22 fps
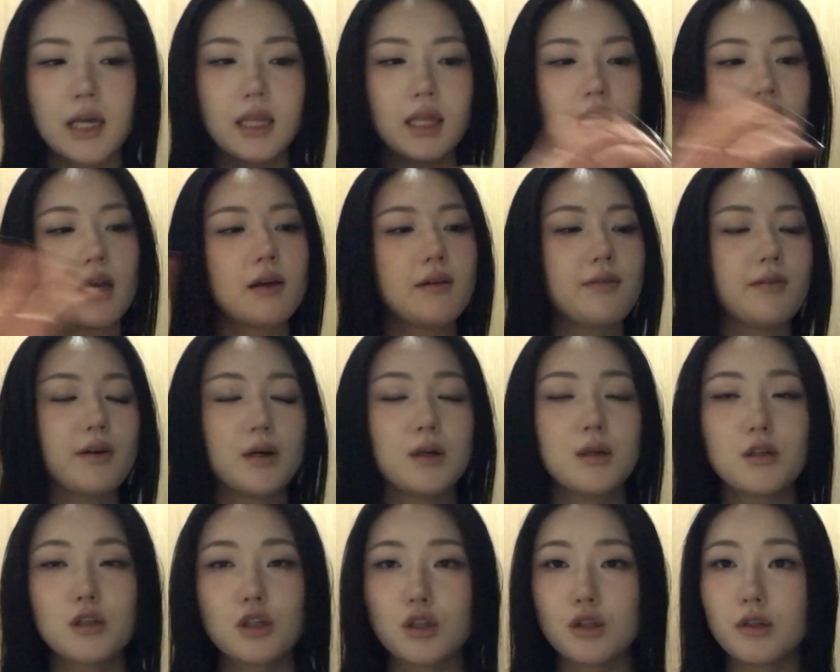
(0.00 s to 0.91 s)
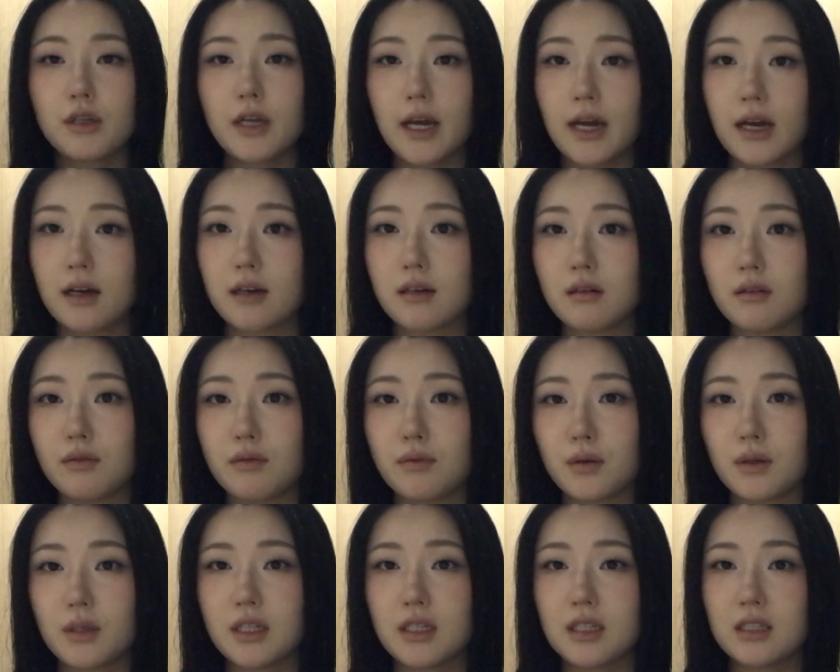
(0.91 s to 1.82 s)
think I found a good angle
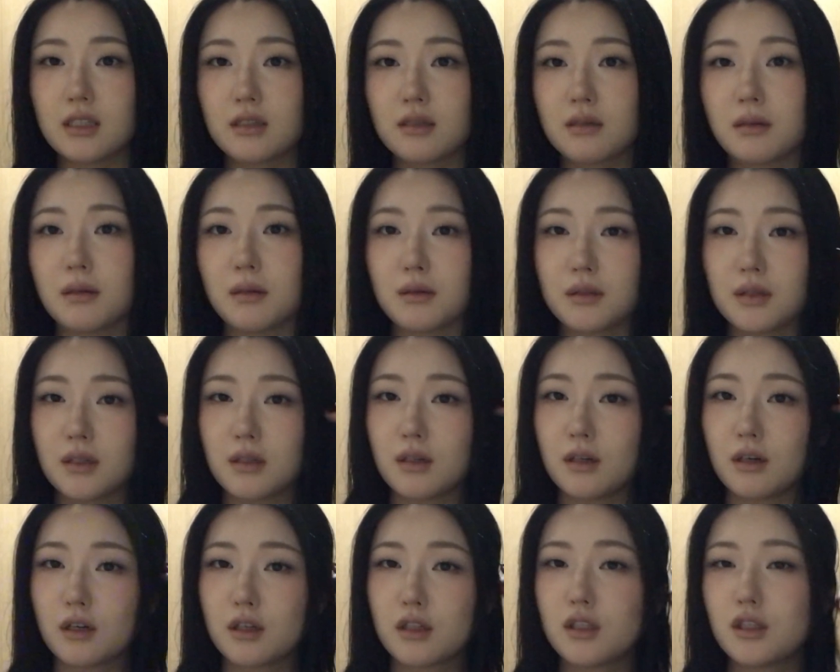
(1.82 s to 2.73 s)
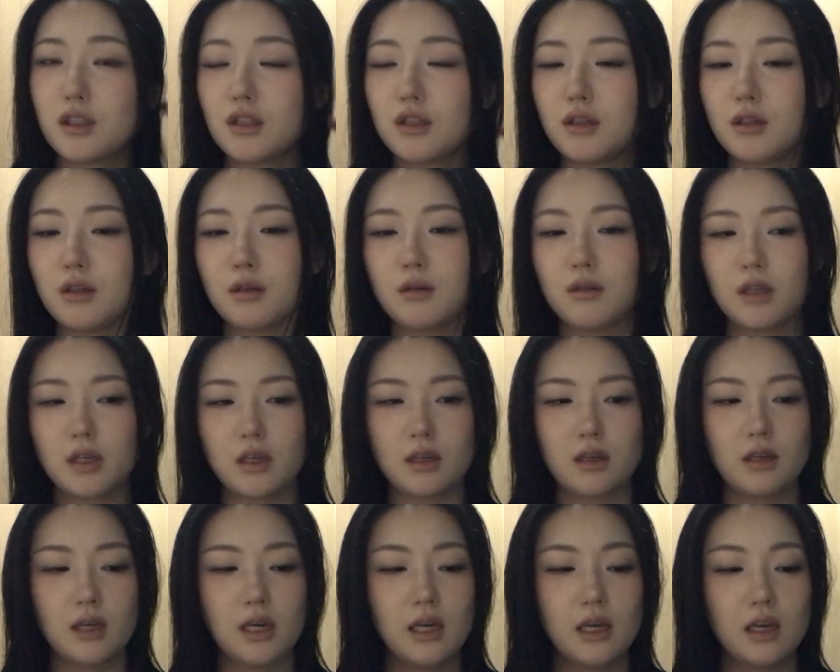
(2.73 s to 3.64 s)
for this closet talk, because, you know, like,
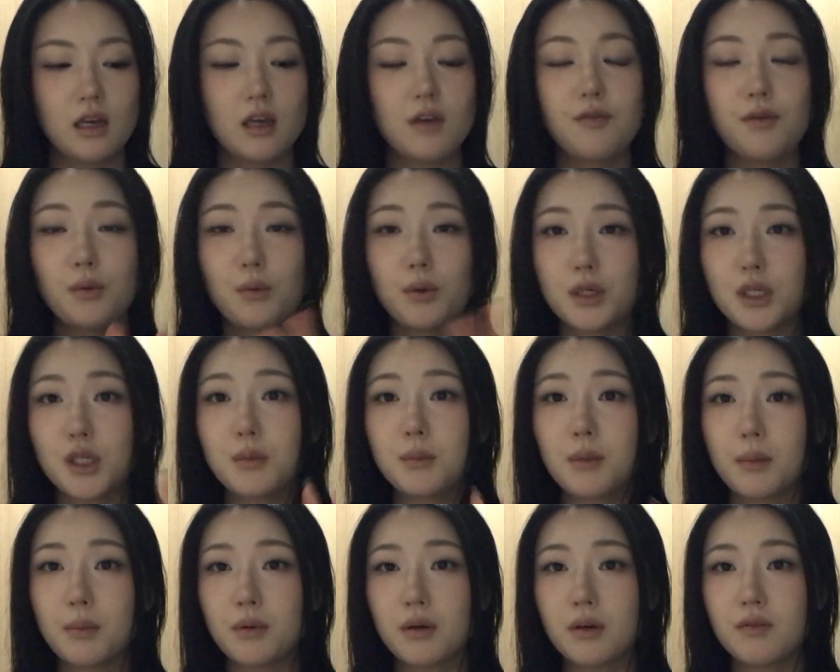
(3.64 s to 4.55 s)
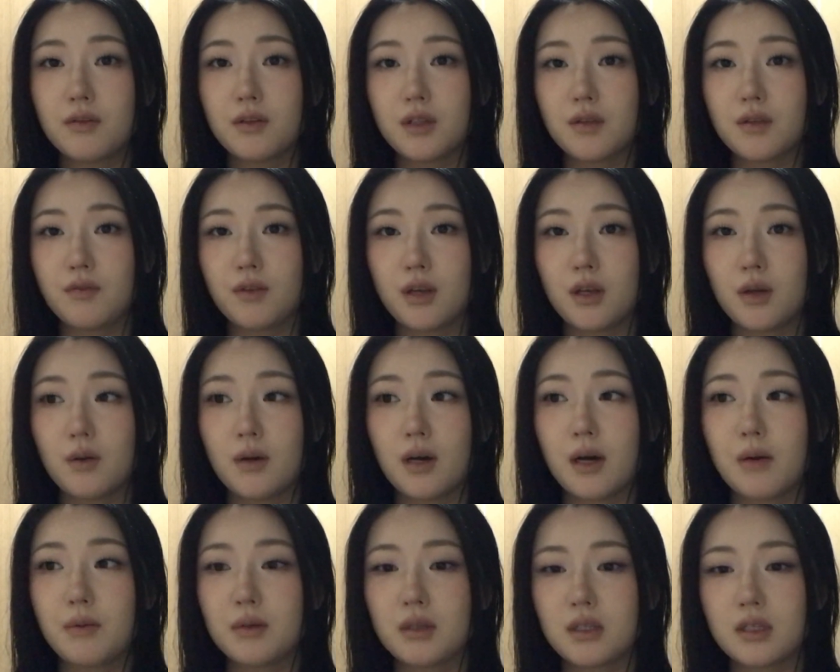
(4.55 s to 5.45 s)
if you watched my previous video,
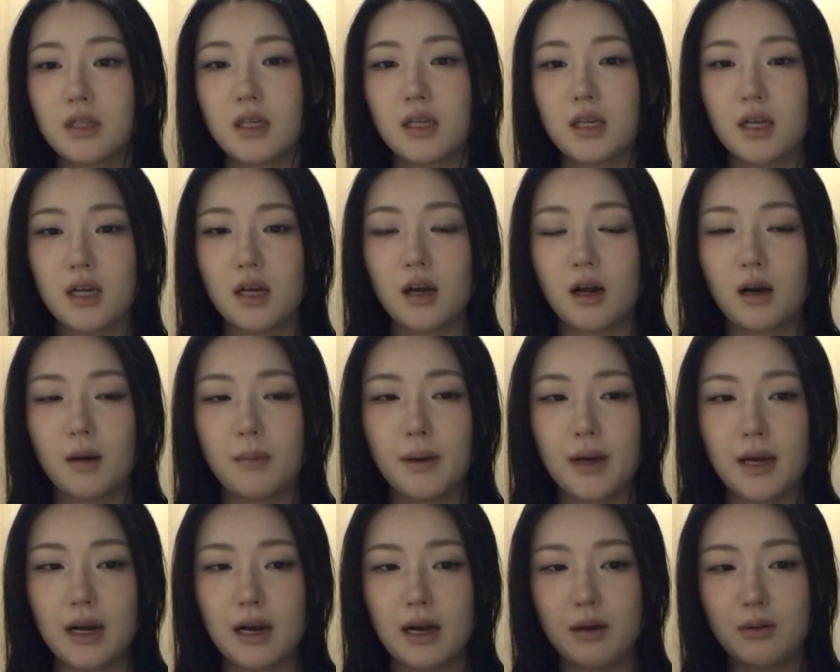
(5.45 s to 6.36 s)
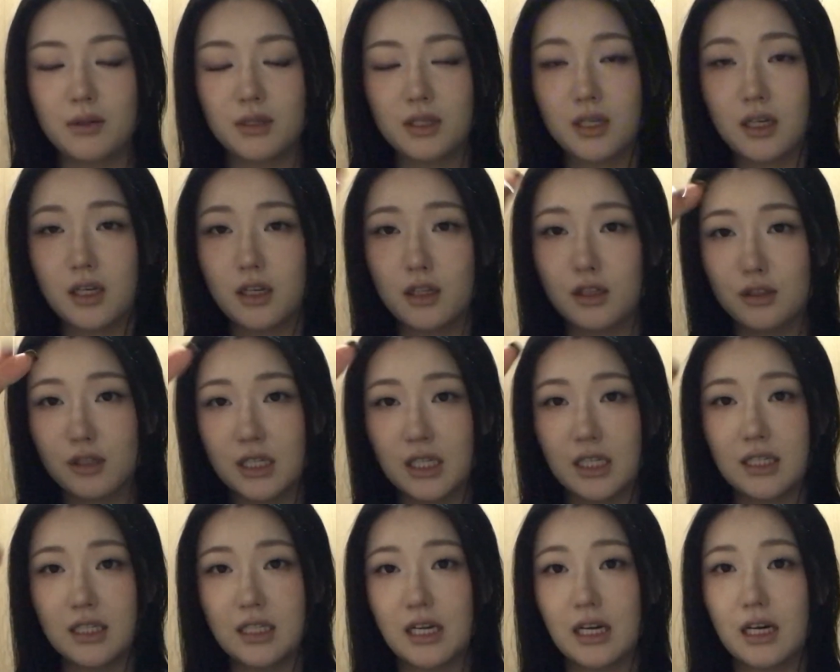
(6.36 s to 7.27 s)
I was standing up and I was, like,
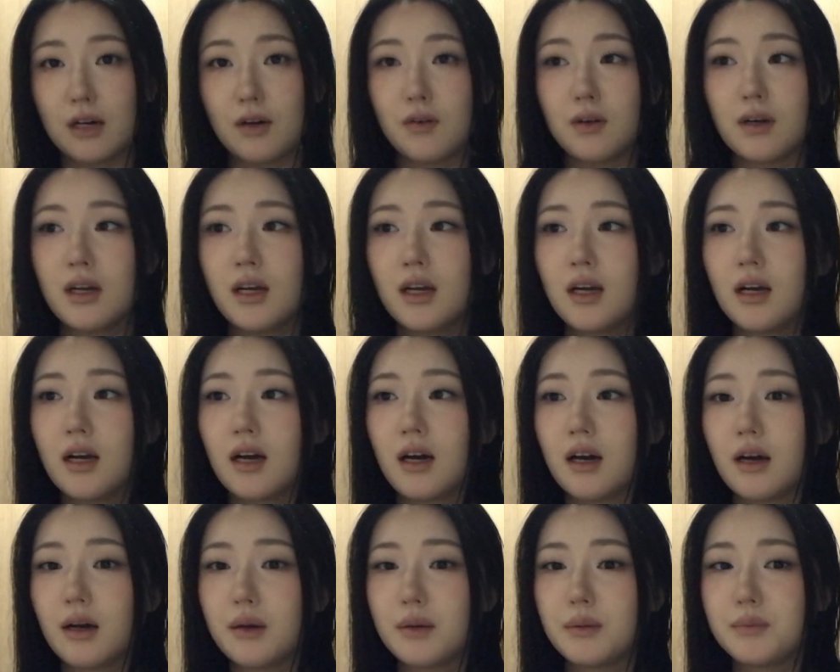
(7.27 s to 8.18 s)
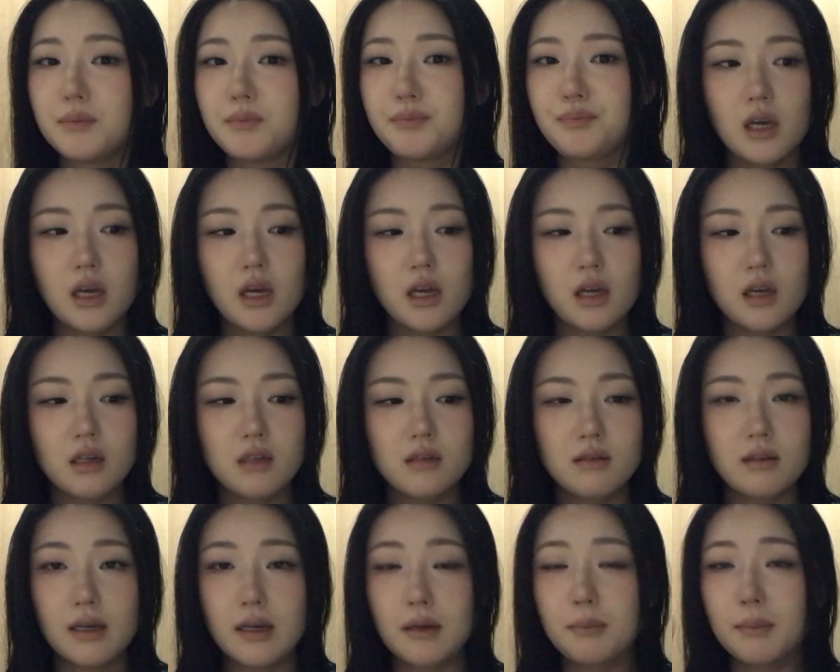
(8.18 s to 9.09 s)
looking down, and,
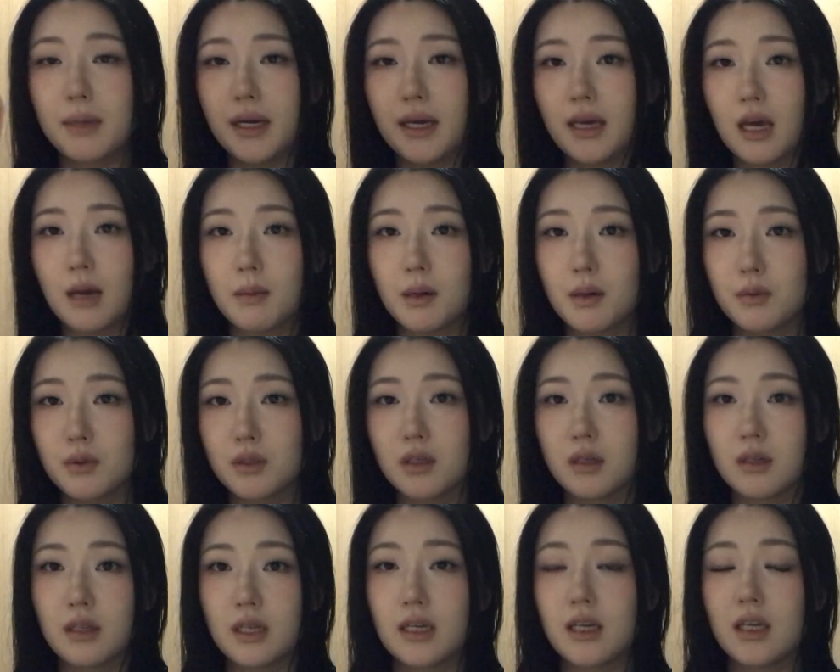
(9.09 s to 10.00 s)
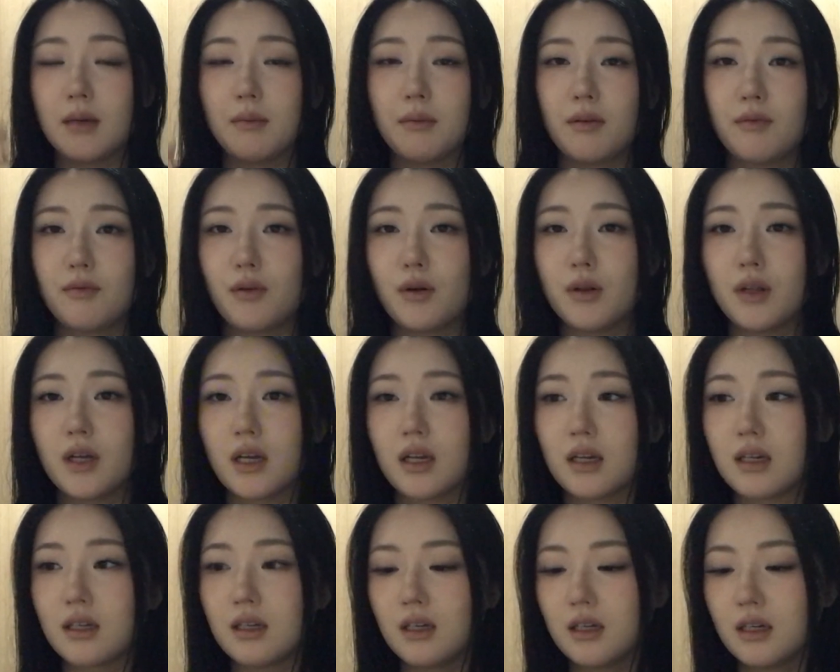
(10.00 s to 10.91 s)
like, my camera was, like keep falling